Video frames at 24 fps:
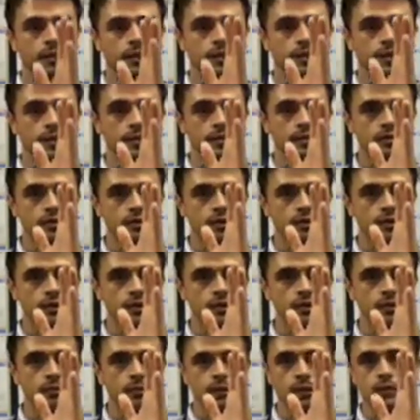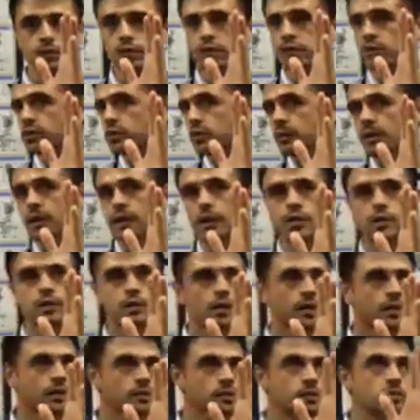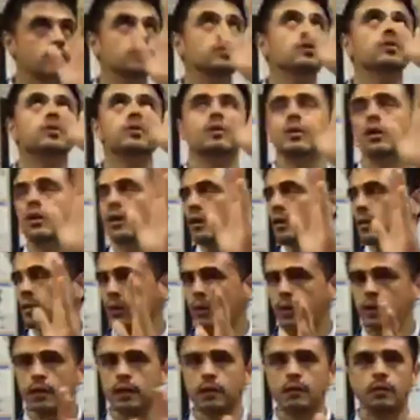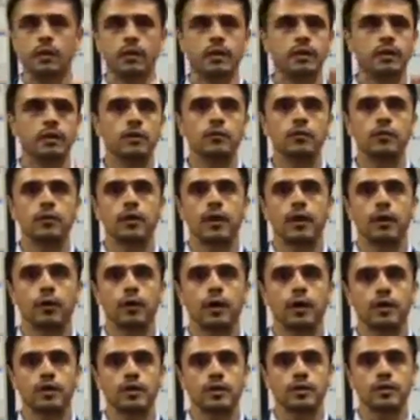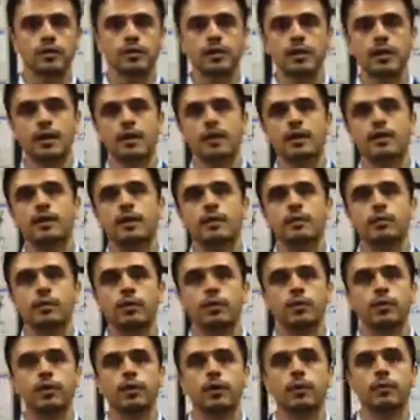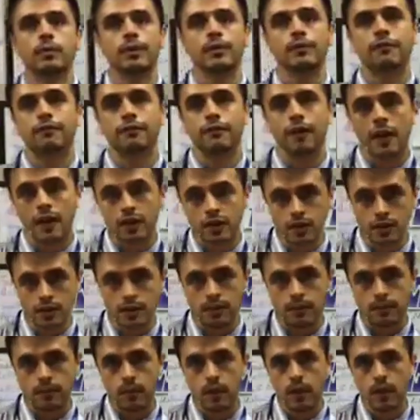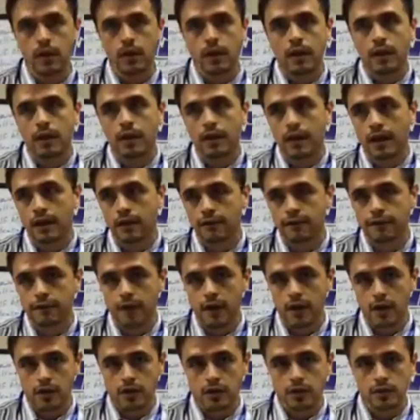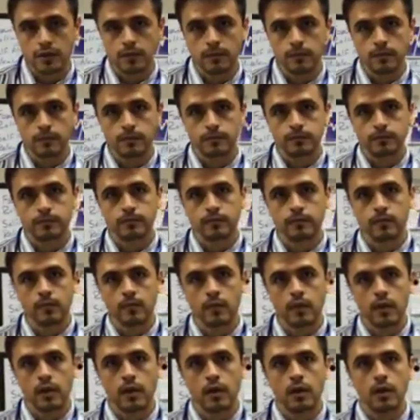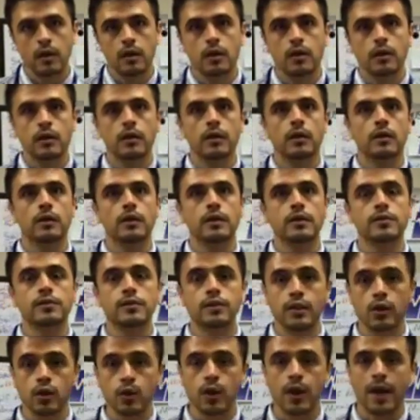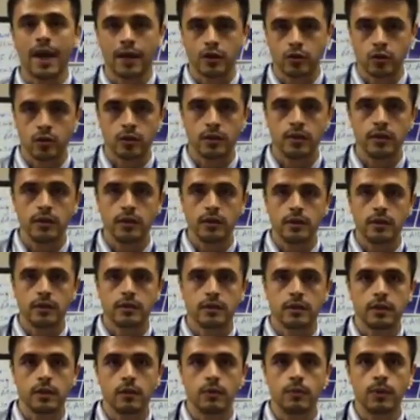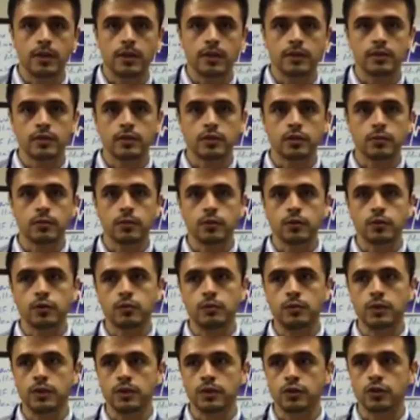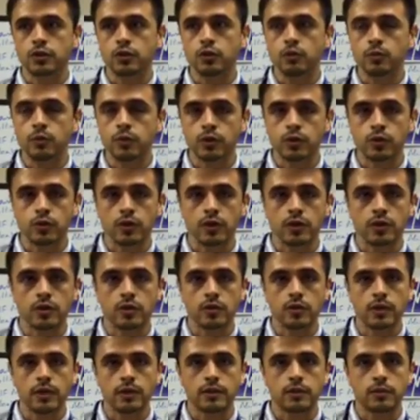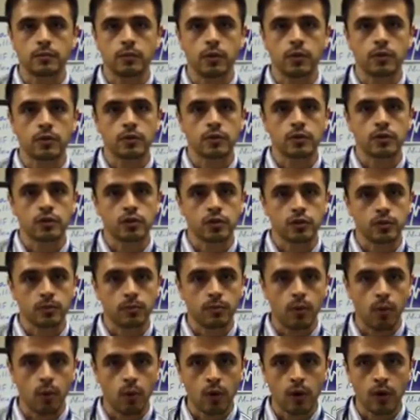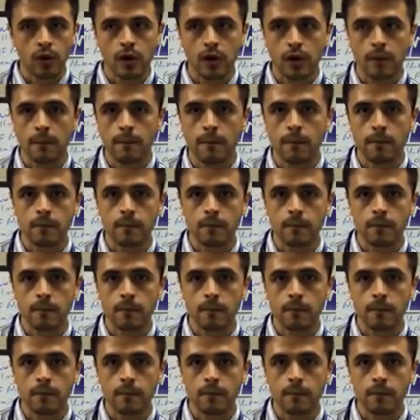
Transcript: because the muscles don't get a chance to work in many different directions, they build up a fascia, and that fascia is there naturally. It's there because it's supposed to be a superstructure that's supposed to support